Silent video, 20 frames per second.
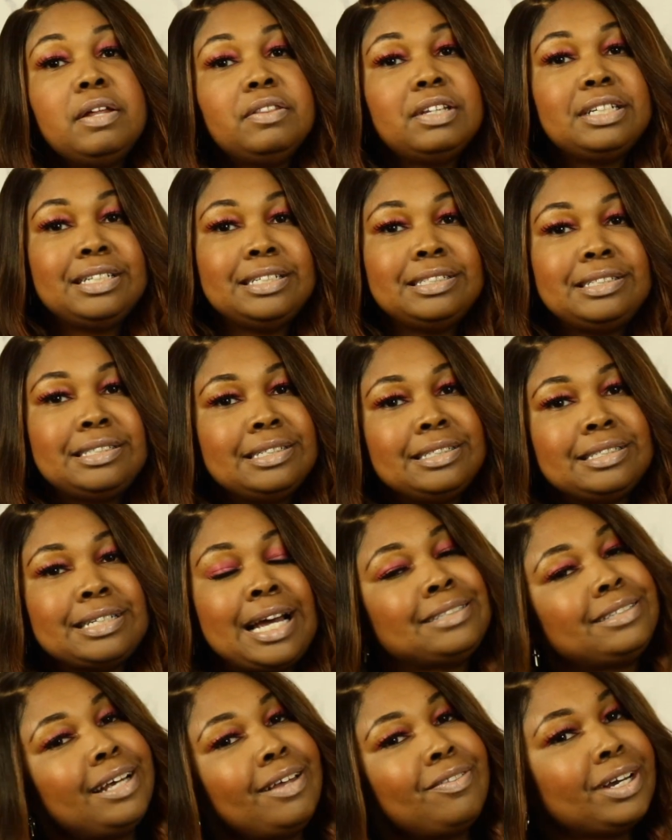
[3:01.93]
The density is
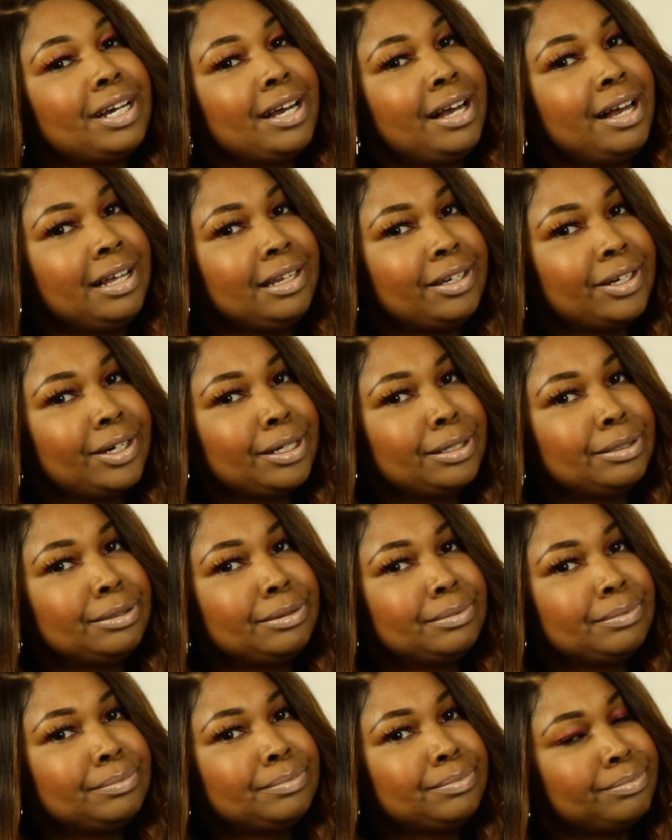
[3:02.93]
nice, and the color.
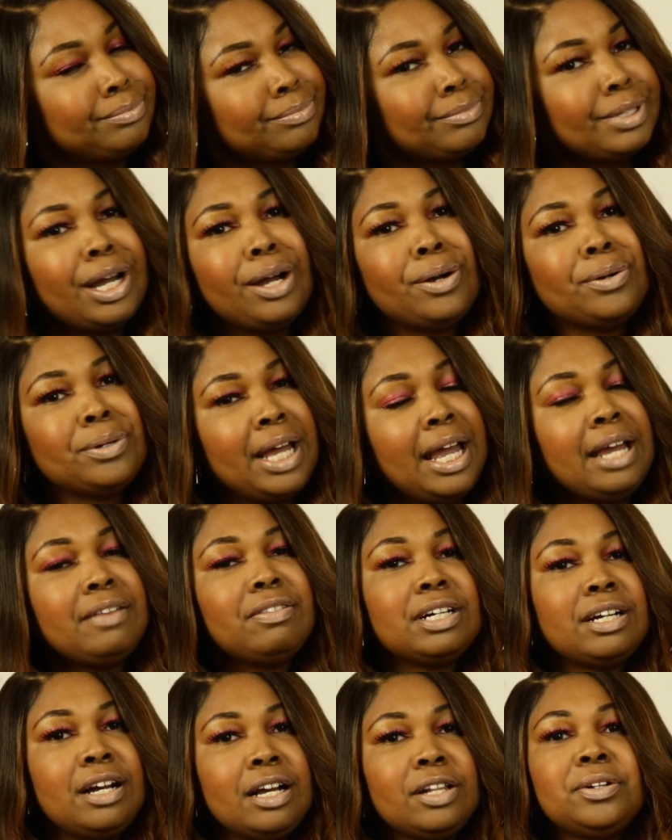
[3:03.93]
Okay,
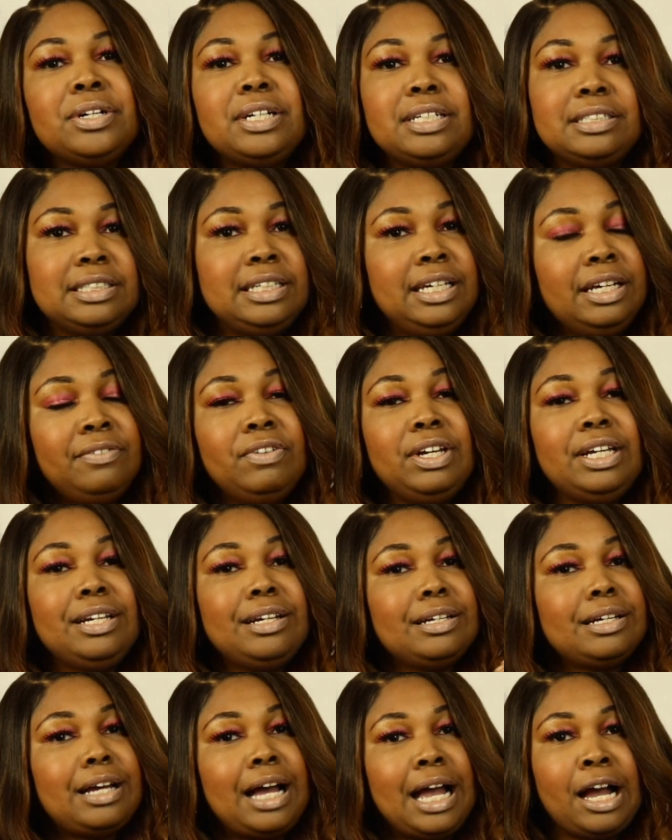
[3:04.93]
the color is giving
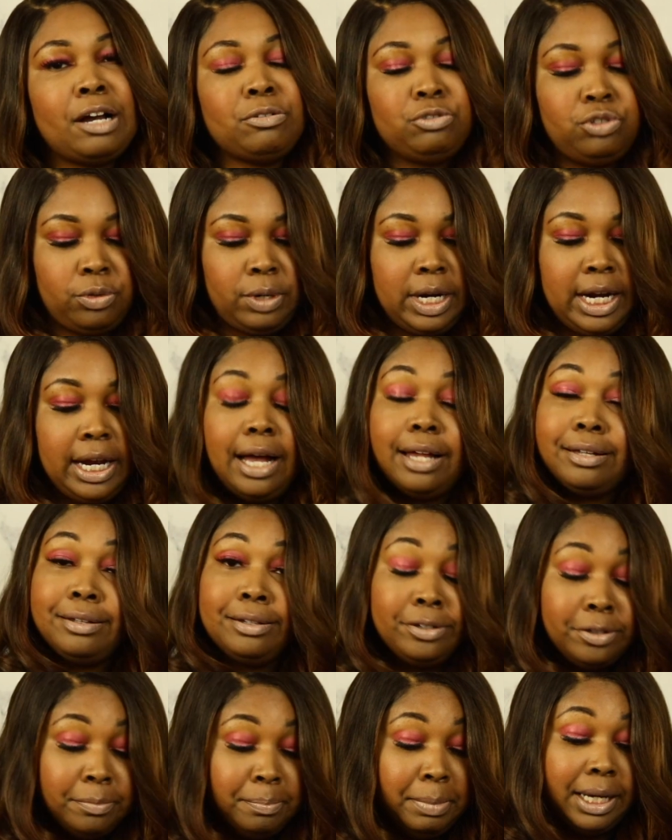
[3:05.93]
Outre a
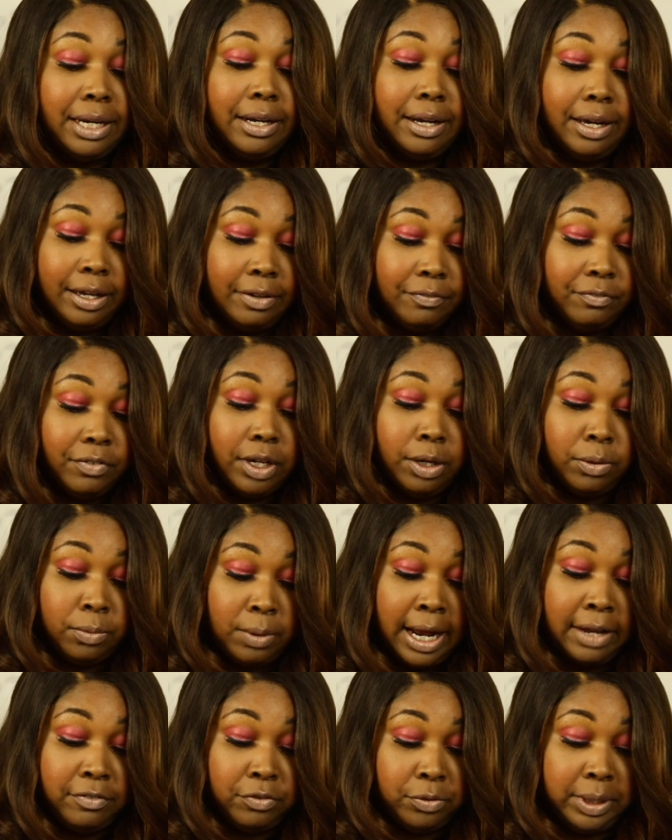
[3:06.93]
little bit of a
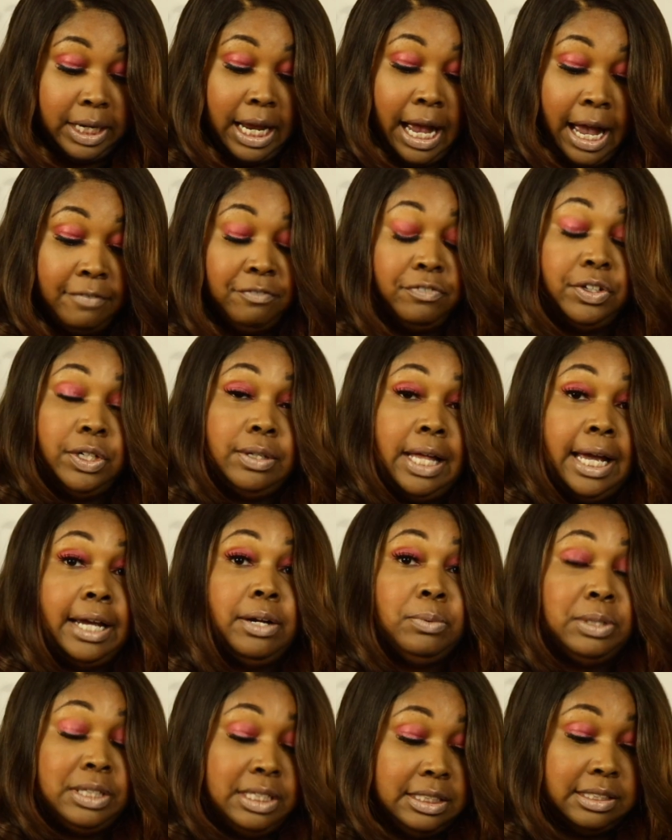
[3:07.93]
rivalry, I feel like,
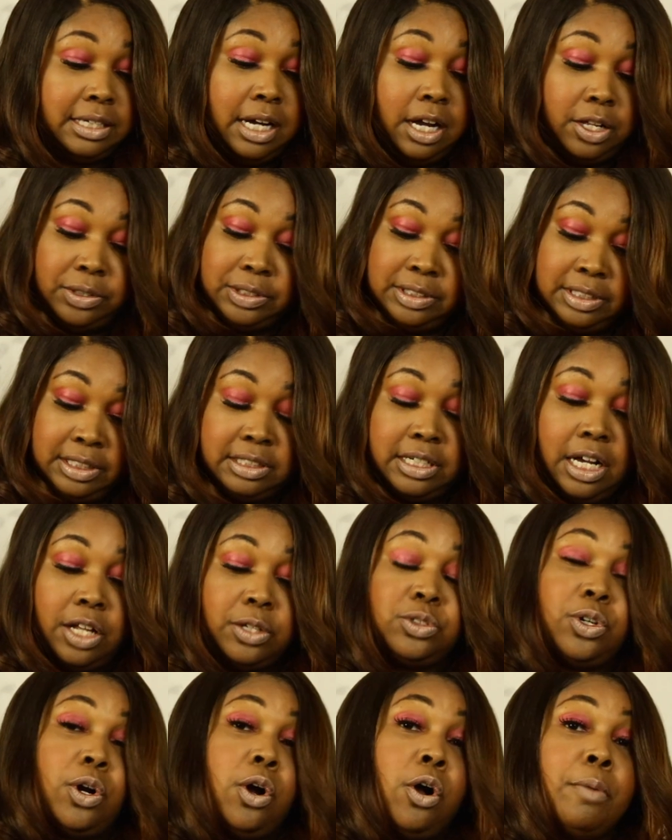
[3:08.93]
with these colors. These
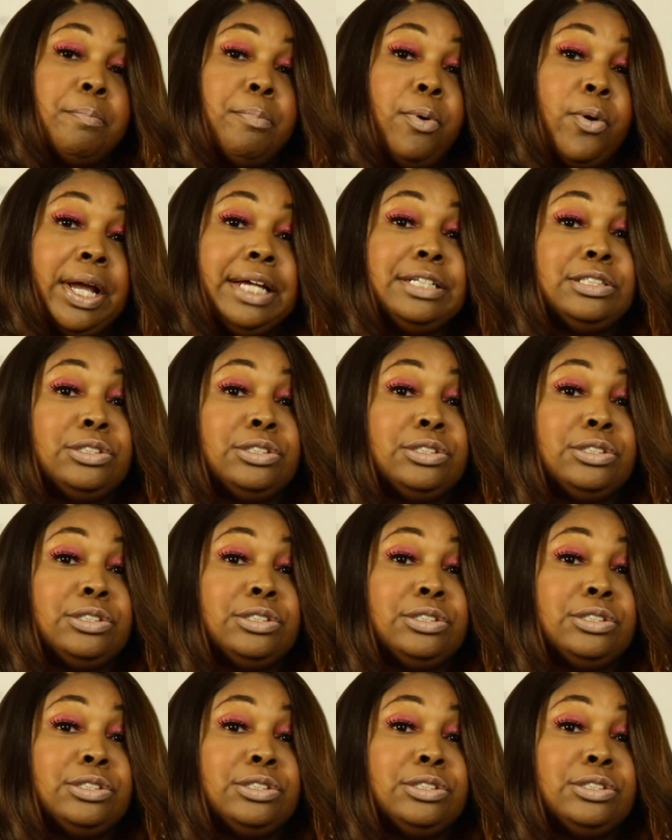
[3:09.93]
colors are on point.